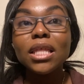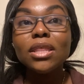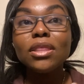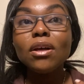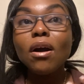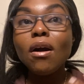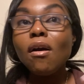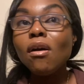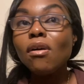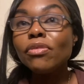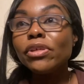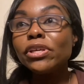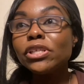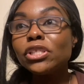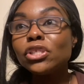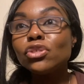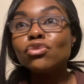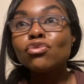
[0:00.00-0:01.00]
All
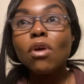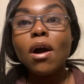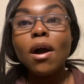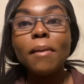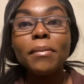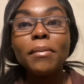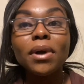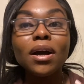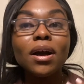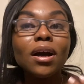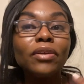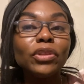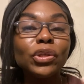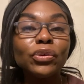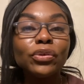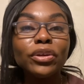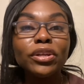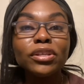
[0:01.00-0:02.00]
this drama and
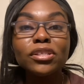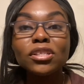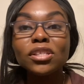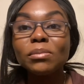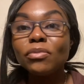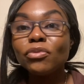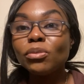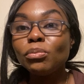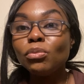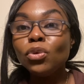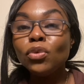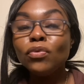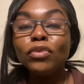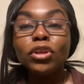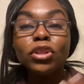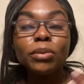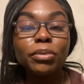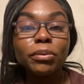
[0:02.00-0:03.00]
the criticism of the
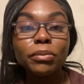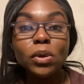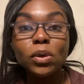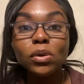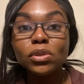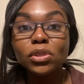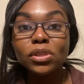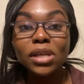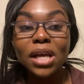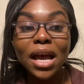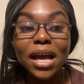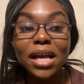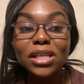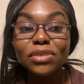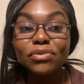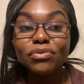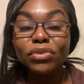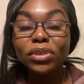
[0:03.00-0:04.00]
movie and the promotion
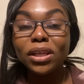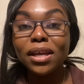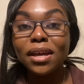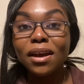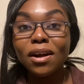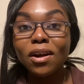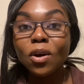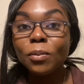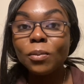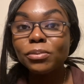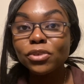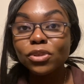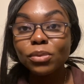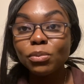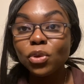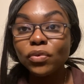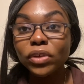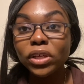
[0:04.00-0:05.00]
has really helped
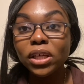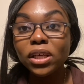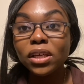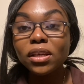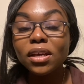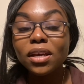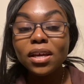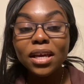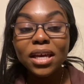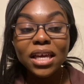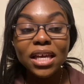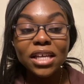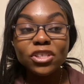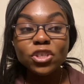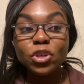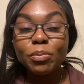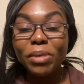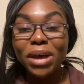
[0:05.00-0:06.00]
the movie.
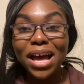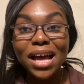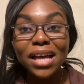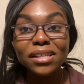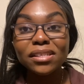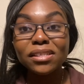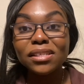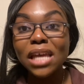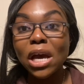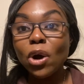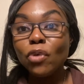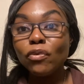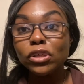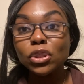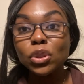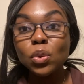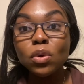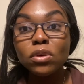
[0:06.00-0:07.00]
It surpassed now
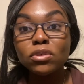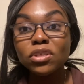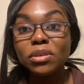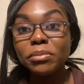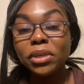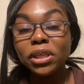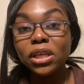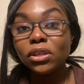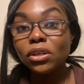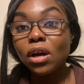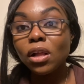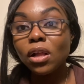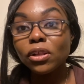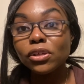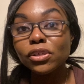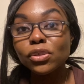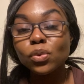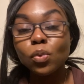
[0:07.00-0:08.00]
over $200 million
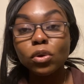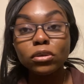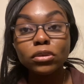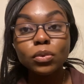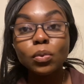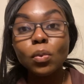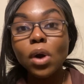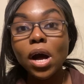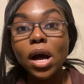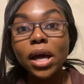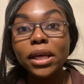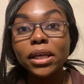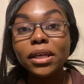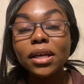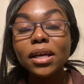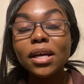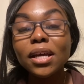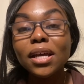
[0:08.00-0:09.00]

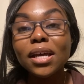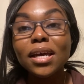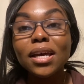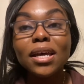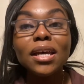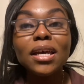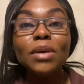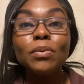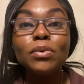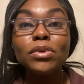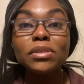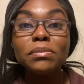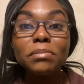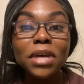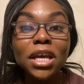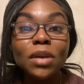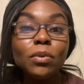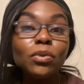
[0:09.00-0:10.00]
worldwide. It was
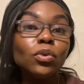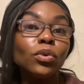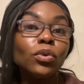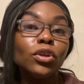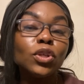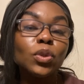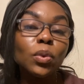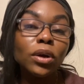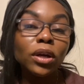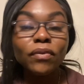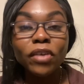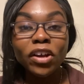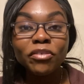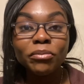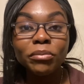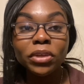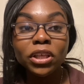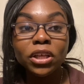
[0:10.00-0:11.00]
made with only
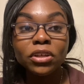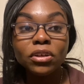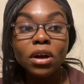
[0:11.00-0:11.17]
$25 million.